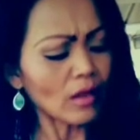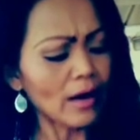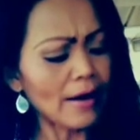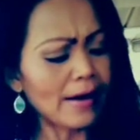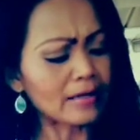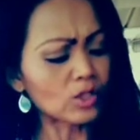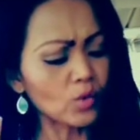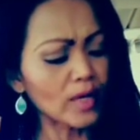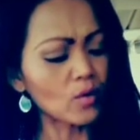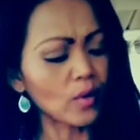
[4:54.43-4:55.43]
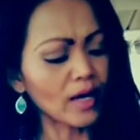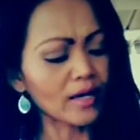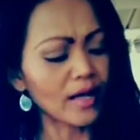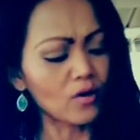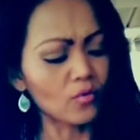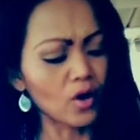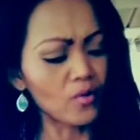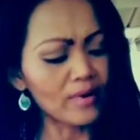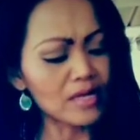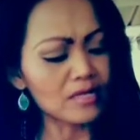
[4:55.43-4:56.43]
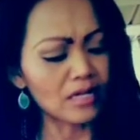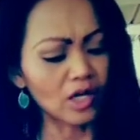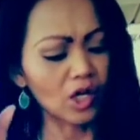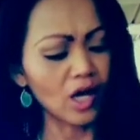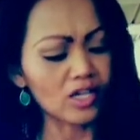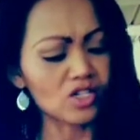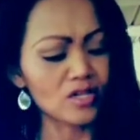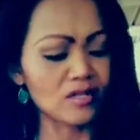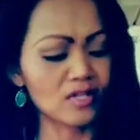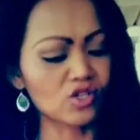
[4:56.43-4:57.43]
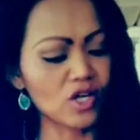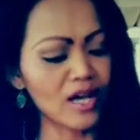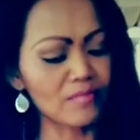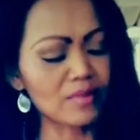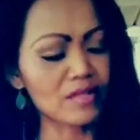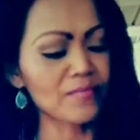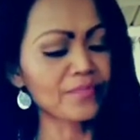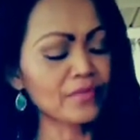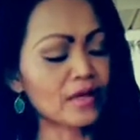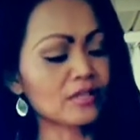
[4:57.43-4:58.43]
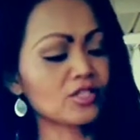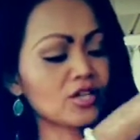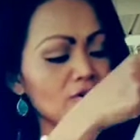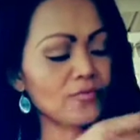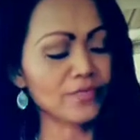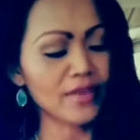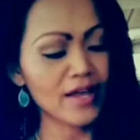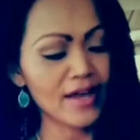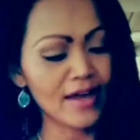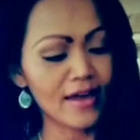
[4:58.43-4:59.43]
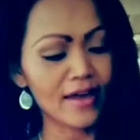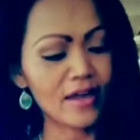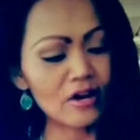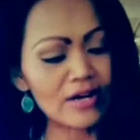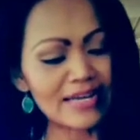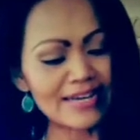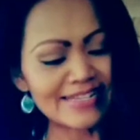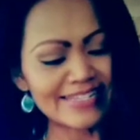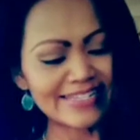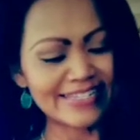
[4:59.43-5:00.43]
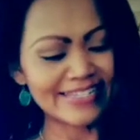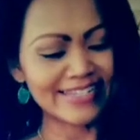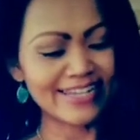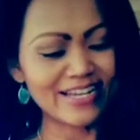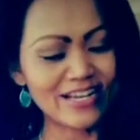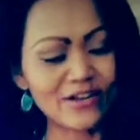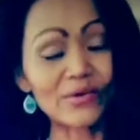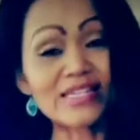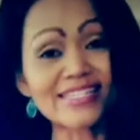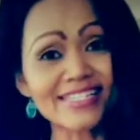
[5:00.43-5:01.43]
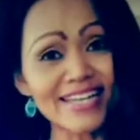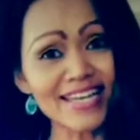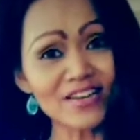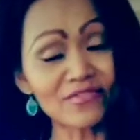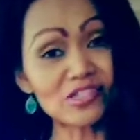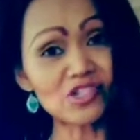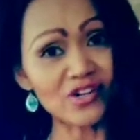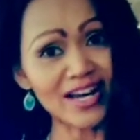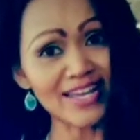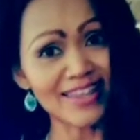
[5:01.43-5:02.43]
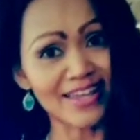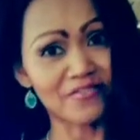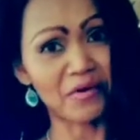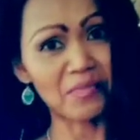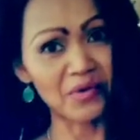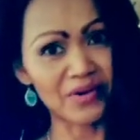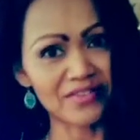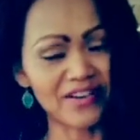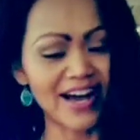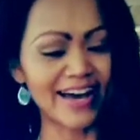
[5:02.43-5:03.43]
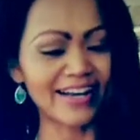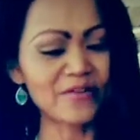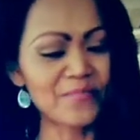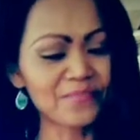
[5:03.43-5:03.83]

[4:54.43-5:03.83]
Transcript: and 21 and Romans and Colossians and James. So here it is. Receive strength from the Word of God